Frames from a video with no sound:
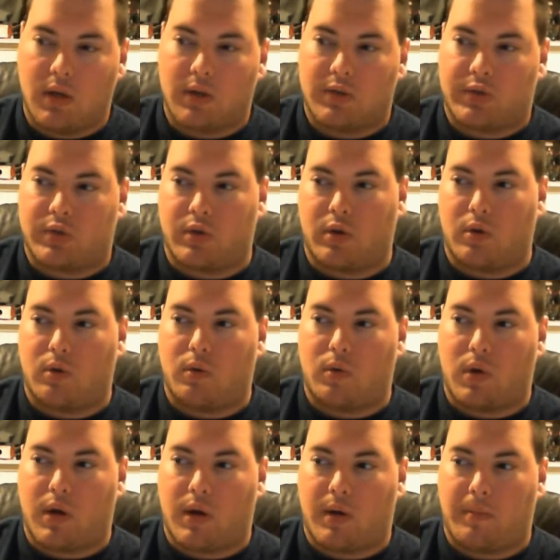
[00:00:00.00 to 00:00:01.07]

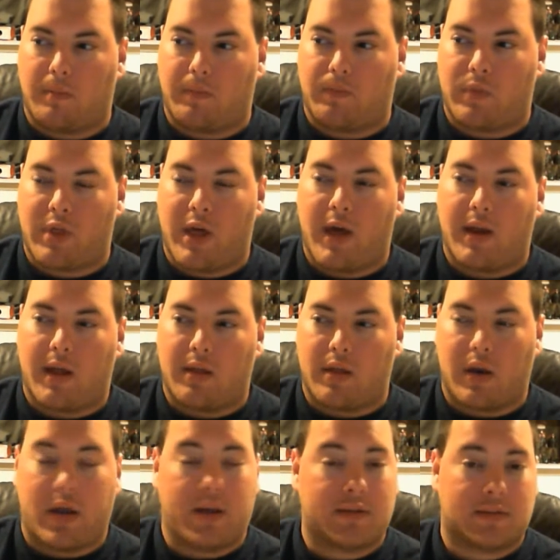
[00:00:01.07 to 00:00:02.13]
So that, and the
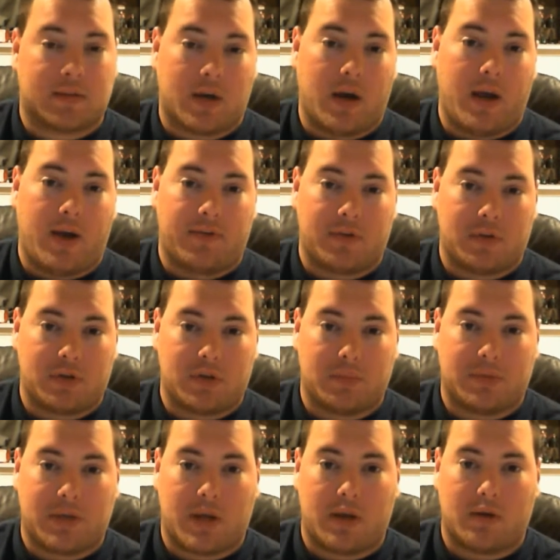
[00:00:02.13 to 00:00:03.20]
night sky after the ship
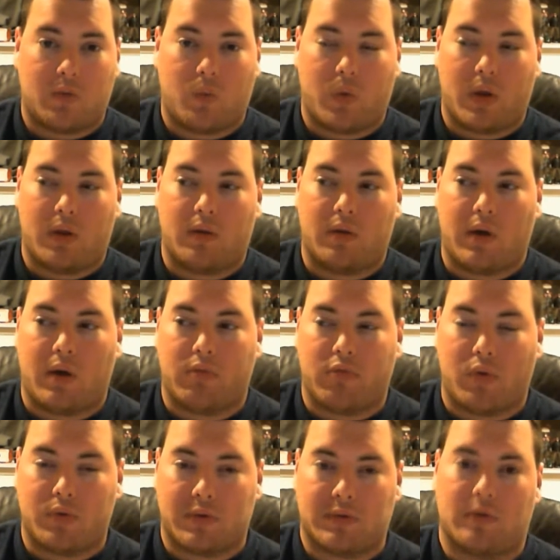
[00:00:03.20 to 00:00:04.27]
sank, when
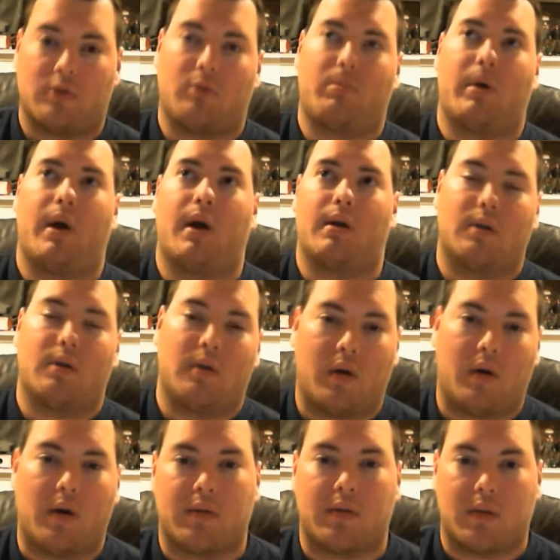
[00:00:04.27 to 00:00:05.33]
Rose is on her back
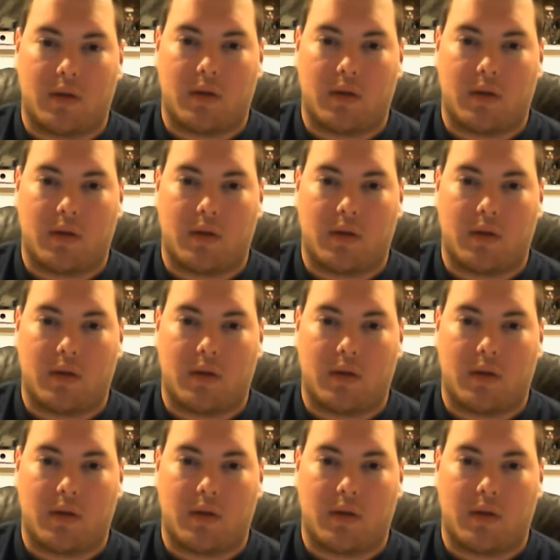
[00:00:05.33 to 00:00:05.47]
on